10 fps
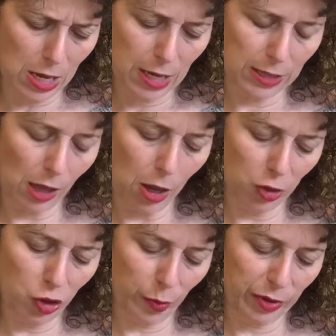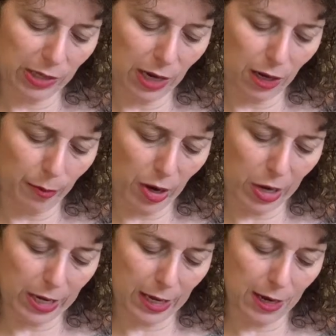It is 100%
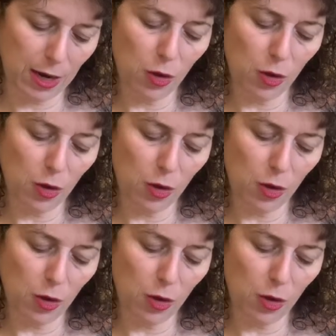American